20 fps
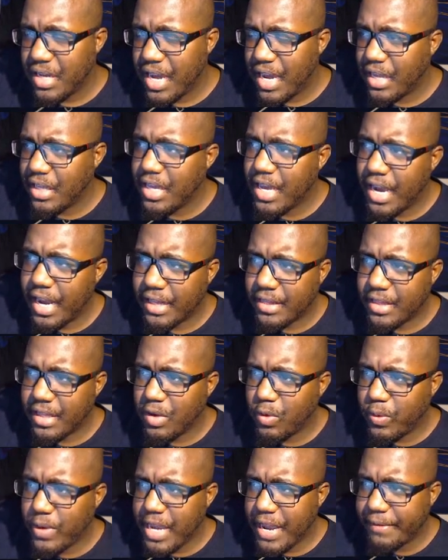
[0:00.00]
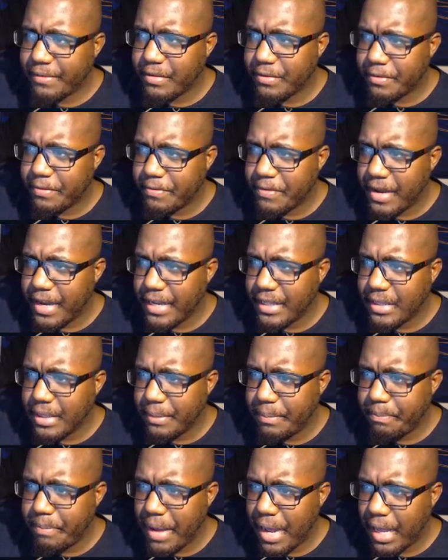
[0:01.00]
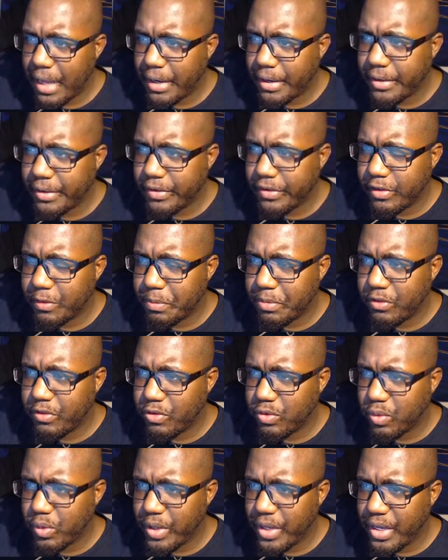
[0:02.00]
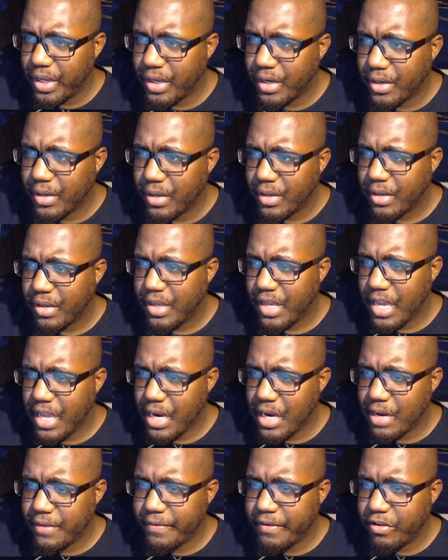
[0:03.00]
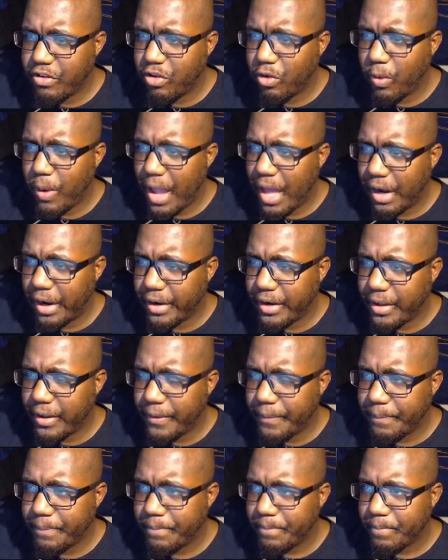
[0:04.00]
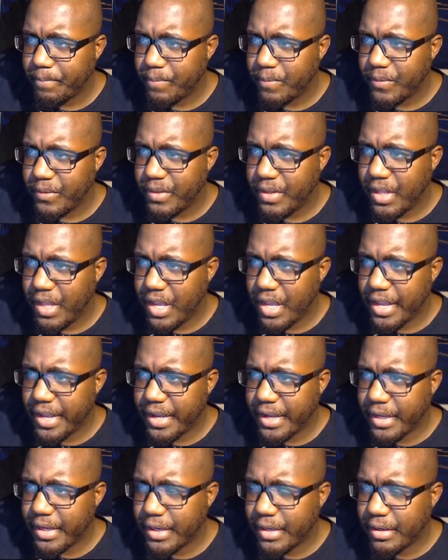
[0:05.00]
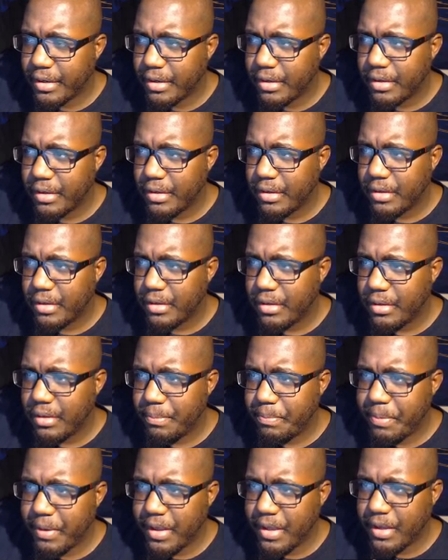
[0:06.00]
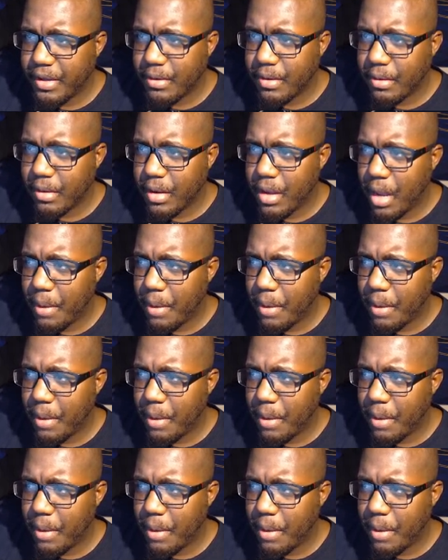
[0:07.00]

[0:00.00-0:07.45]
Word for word: Yeah, I think we have to find a balance between individuality and being a